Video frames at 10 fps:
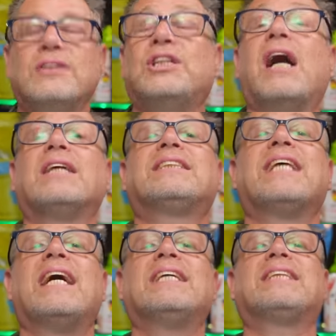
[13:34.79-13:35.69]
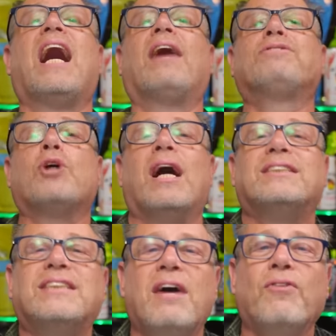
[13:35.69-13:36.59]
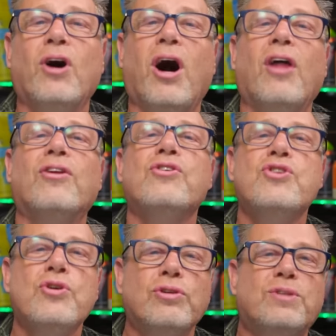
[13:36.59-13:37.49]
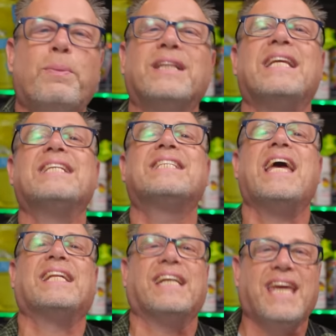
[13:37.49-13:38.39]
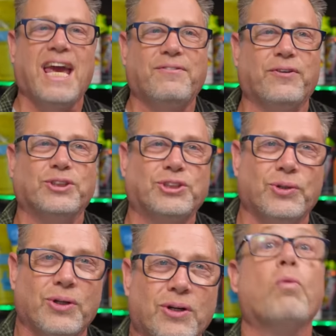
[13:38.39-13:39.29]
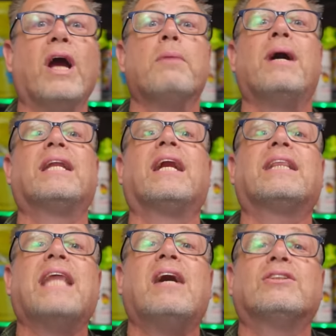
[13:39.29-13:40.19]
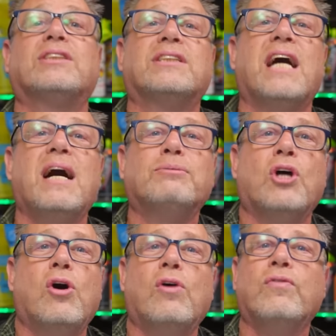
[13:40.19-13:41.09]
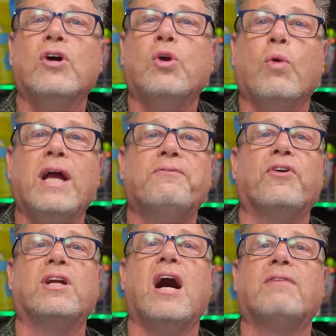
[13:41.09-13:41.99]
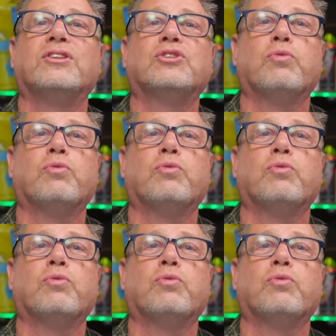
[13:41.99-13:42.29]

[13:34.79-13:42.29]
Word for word: John says, I've tried several other nutes, but these take the cake for sure. Recommended a thousand times over, great for novice